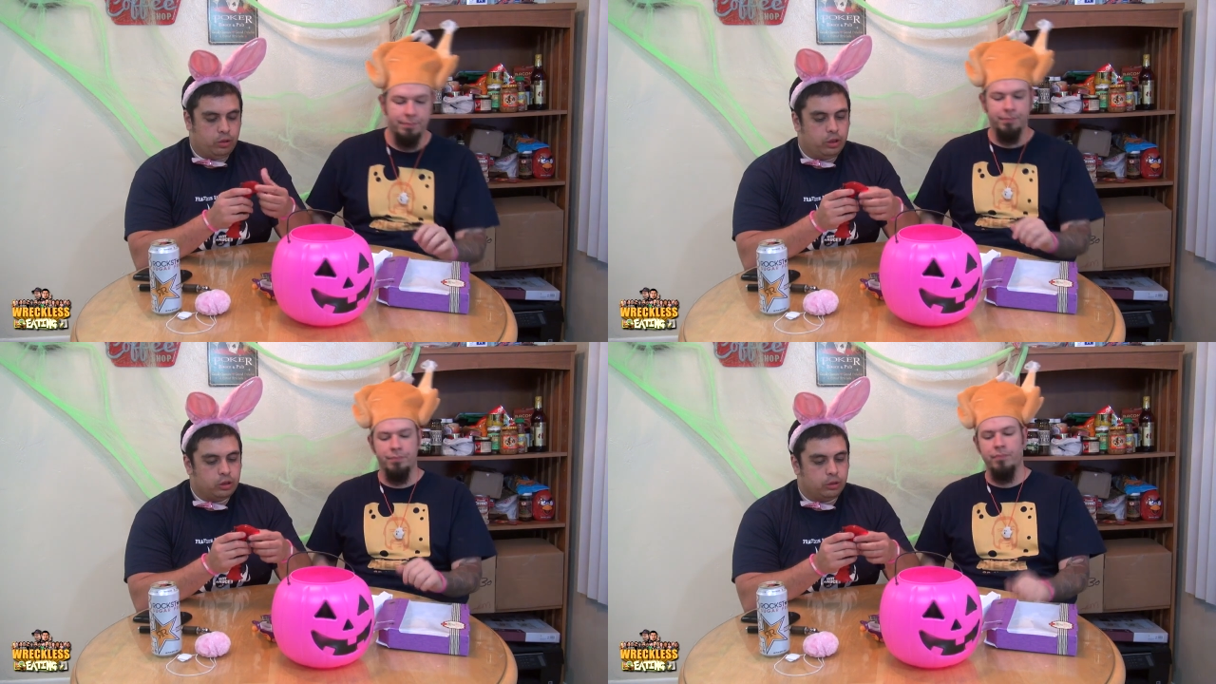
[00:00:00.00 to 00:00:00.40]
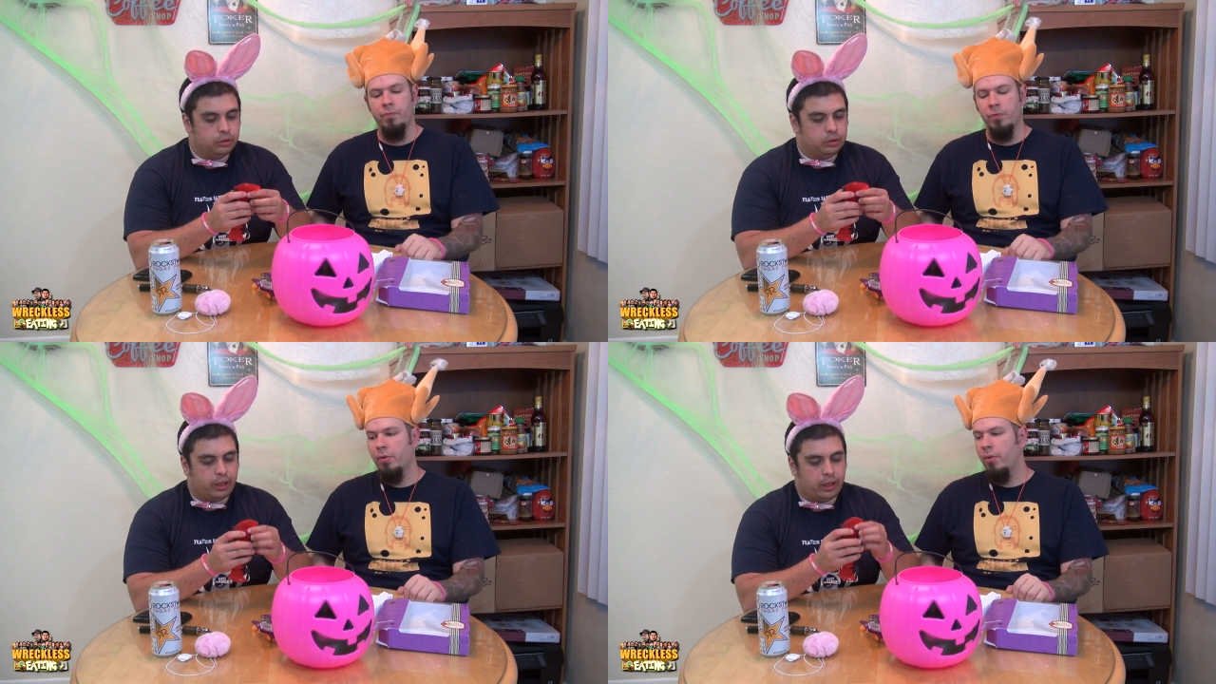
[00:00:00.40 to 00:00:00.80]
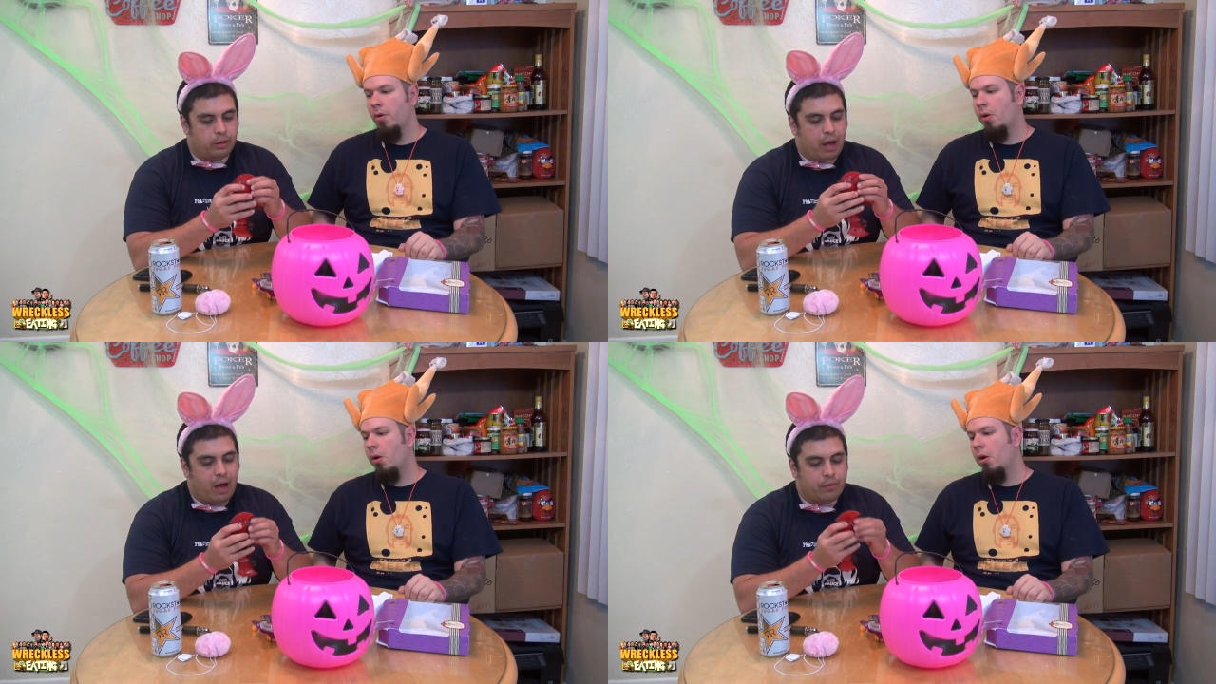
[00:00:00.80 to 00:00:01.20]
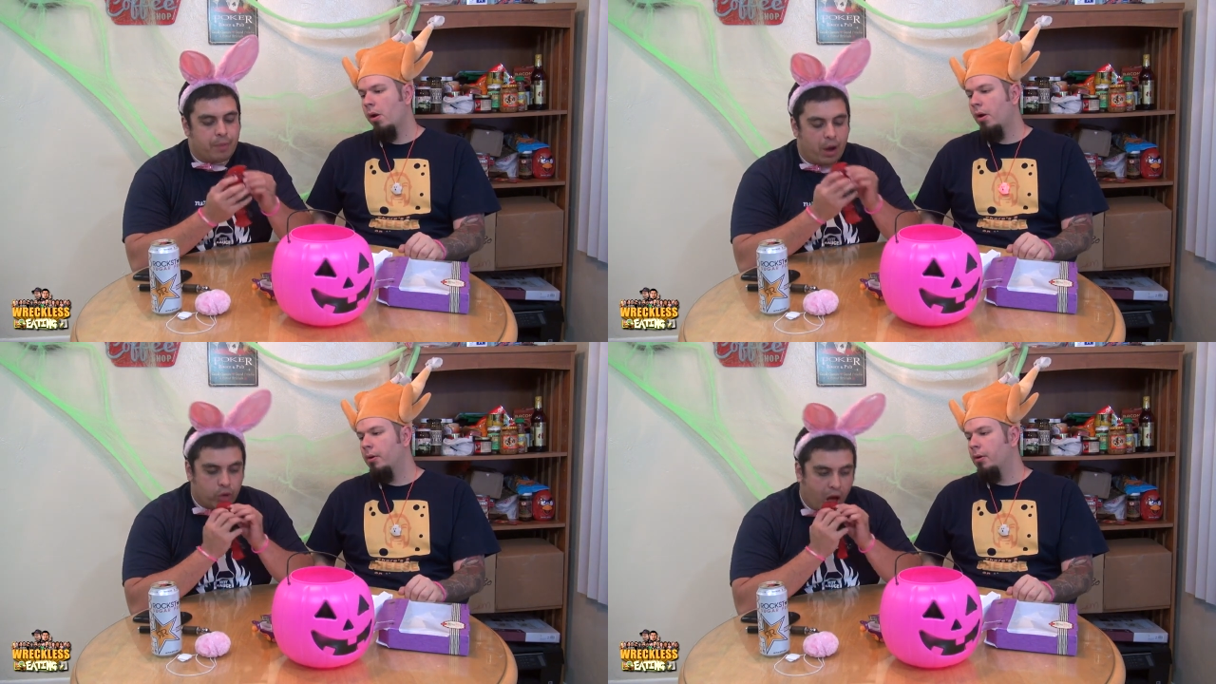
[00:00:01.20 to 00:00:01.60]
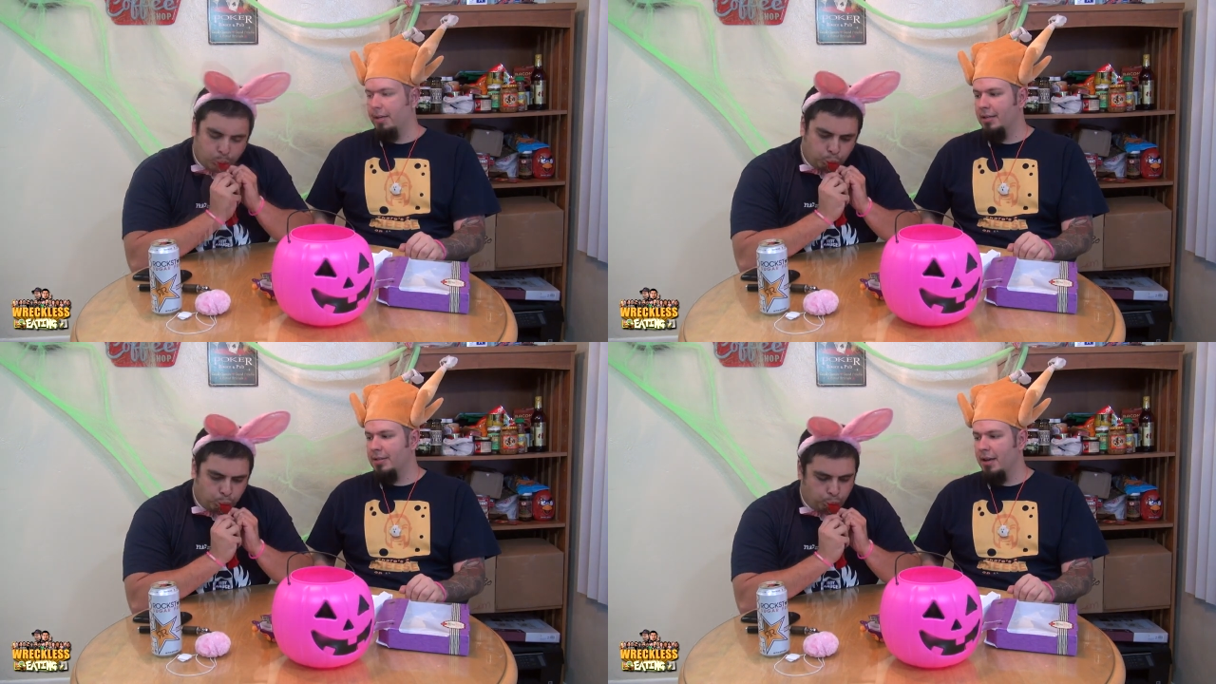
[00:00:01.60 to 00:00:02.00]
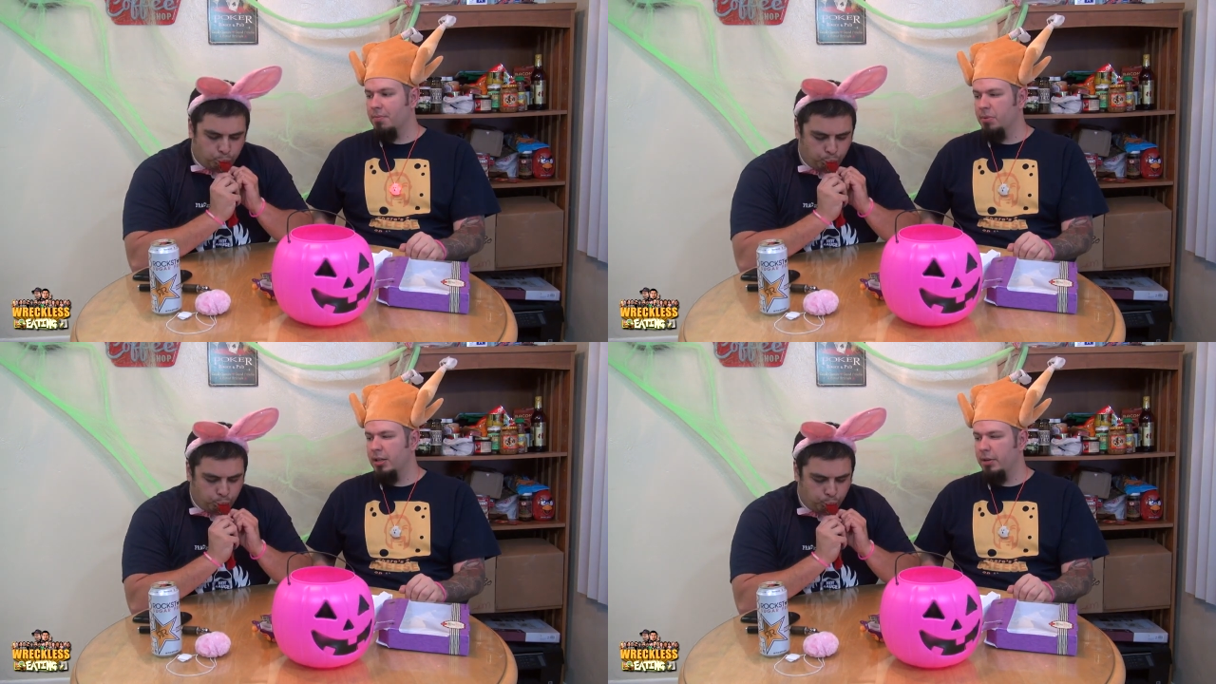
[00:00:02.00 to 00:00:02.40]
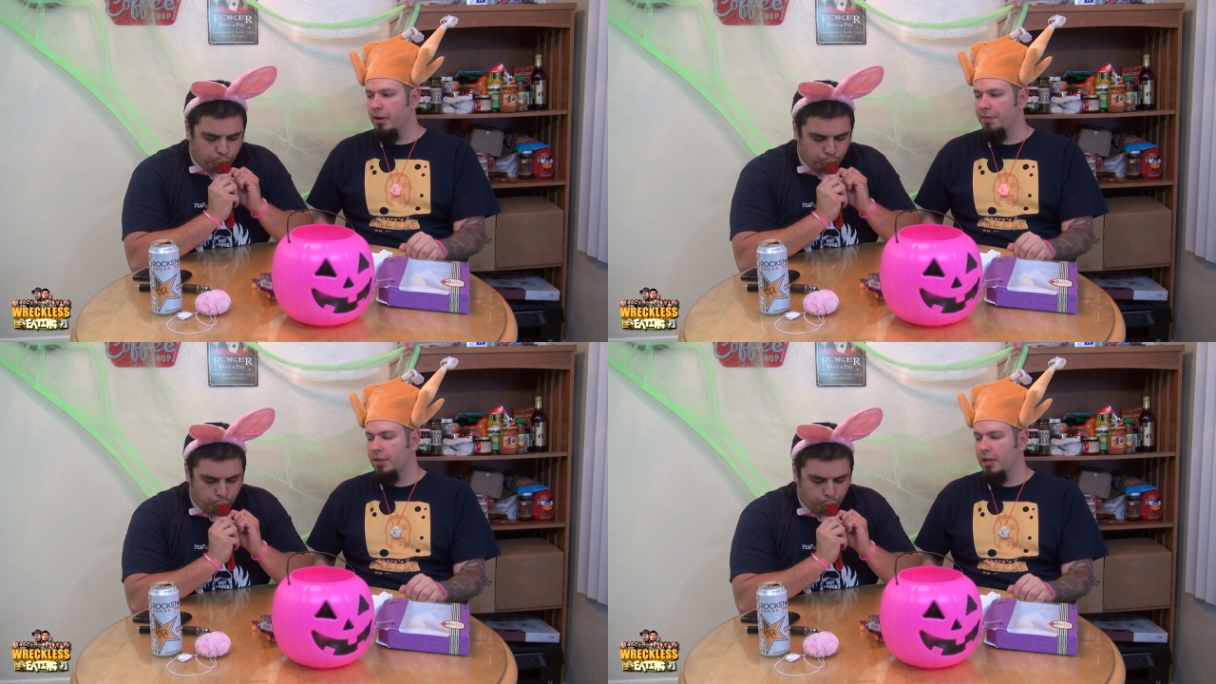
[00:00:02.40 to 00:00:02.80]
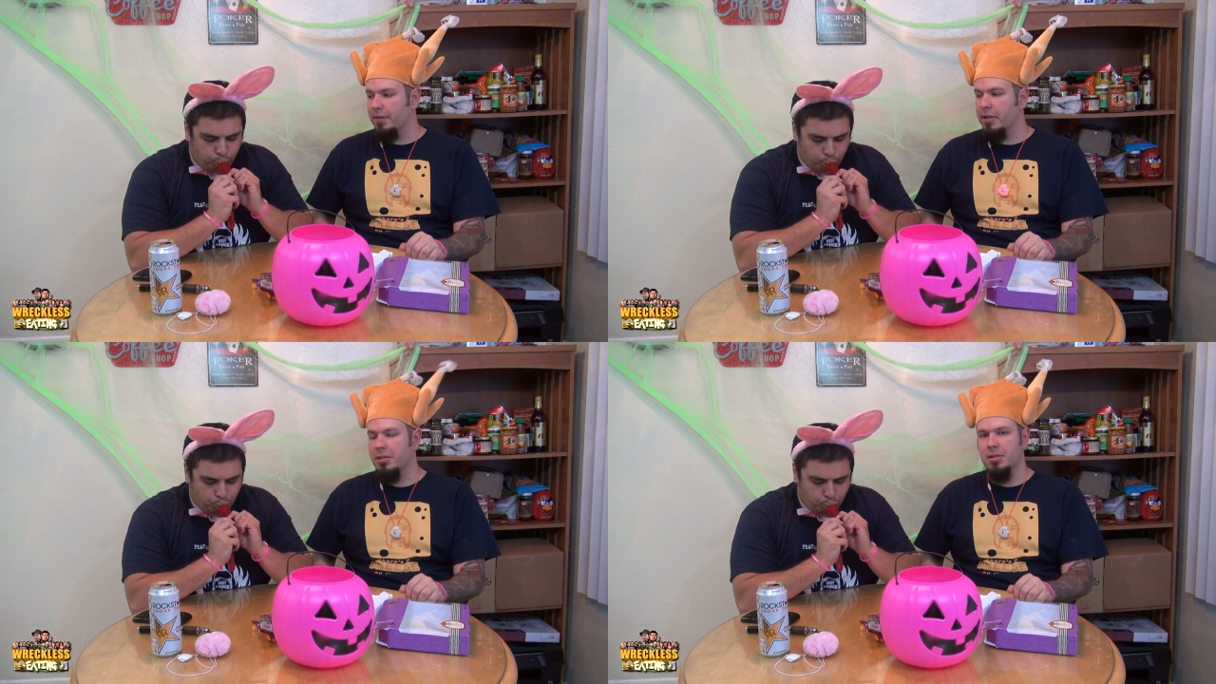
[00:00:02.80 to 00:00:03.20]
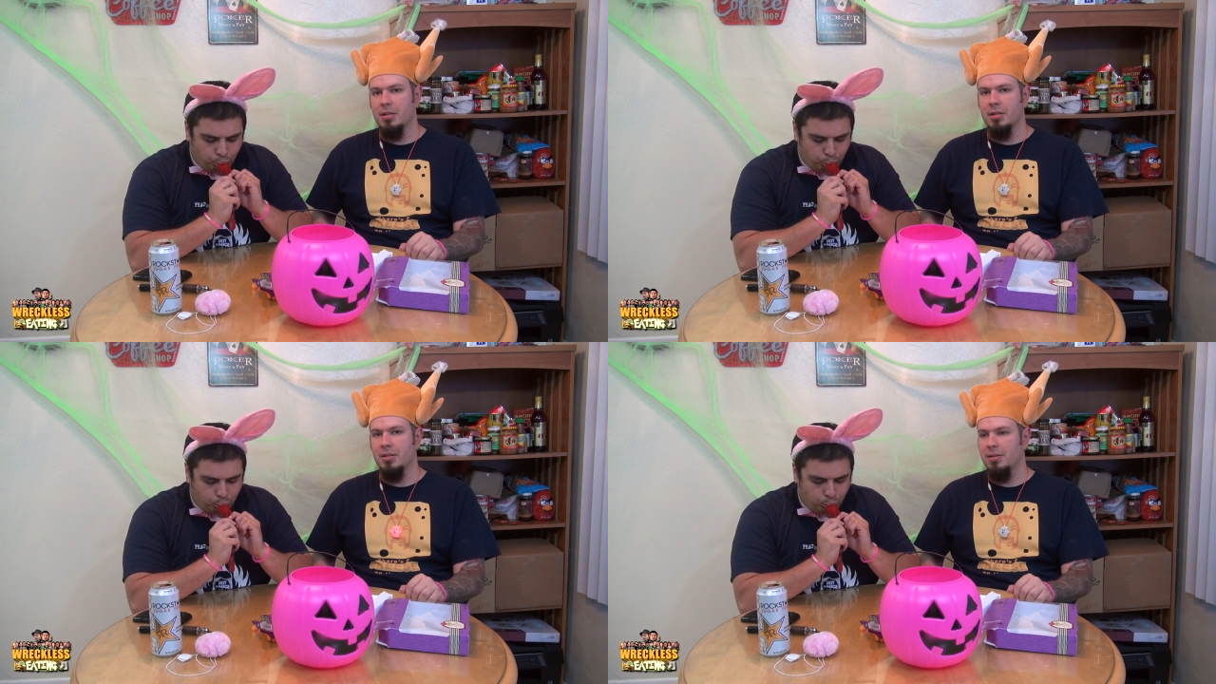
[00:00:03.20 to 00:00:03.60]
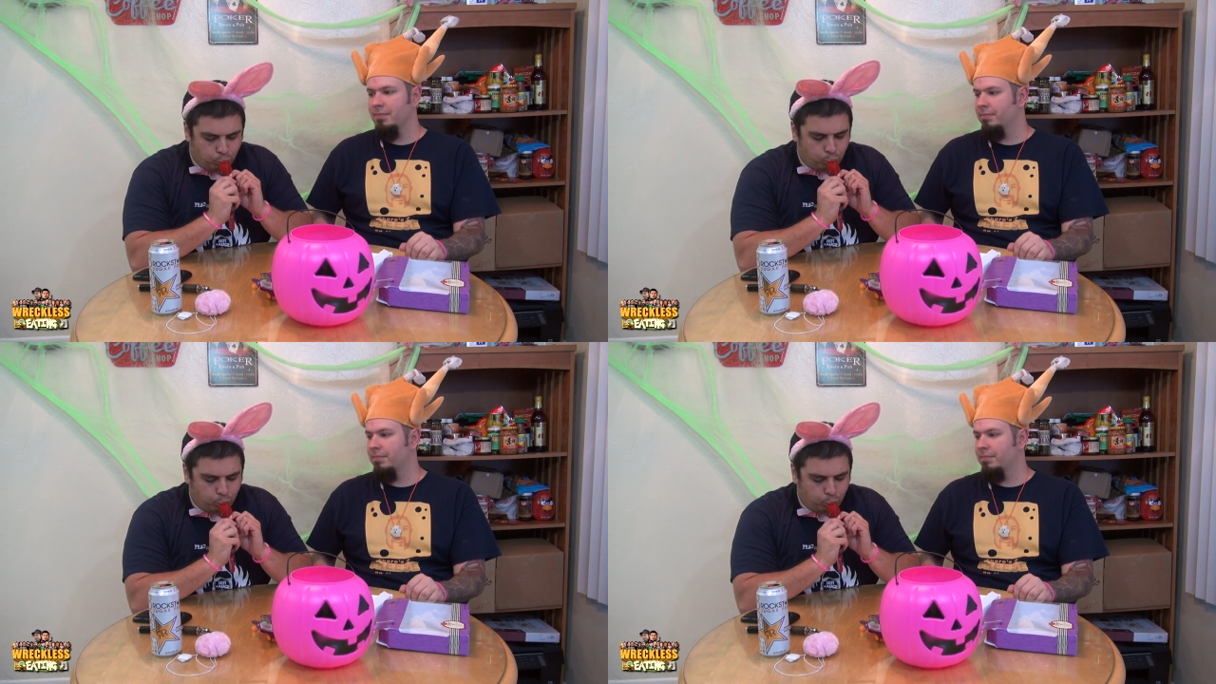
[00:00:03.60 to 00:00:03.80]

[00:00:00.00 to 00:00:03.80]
Speaker 1: It's almost like a half a pound.
Speaker 2: It's got a really great flavor. It's just.